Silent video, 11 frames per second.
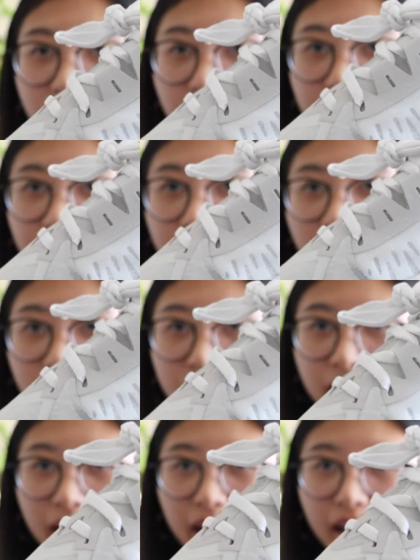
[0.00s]
like
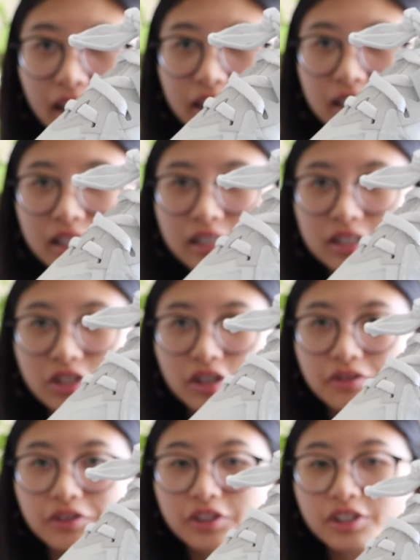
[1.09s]
that. So
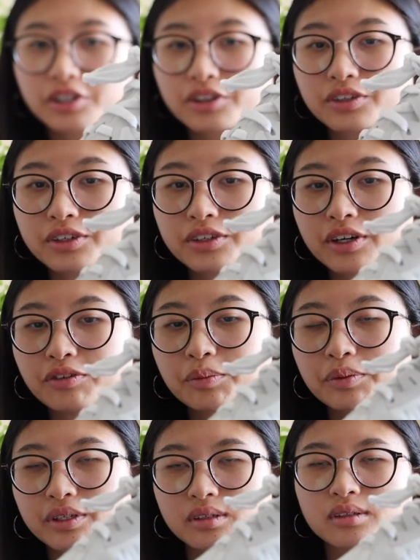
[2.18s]
if you look through, if you
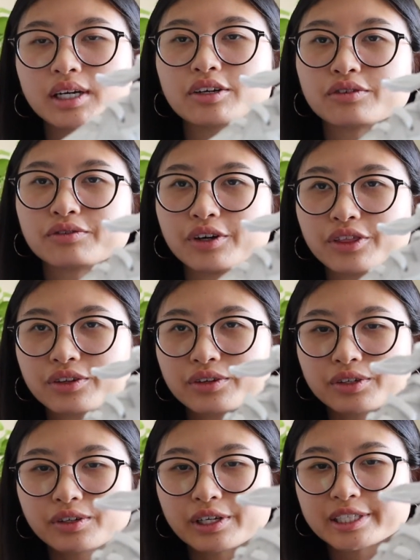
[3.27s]
put like your foot
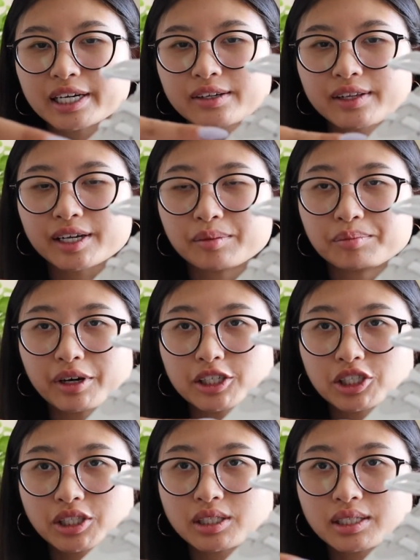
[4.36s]
through, it's kind of like a
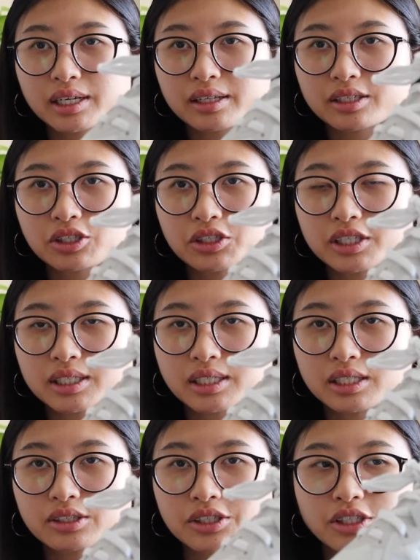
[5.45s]
mesh detailing so you could see your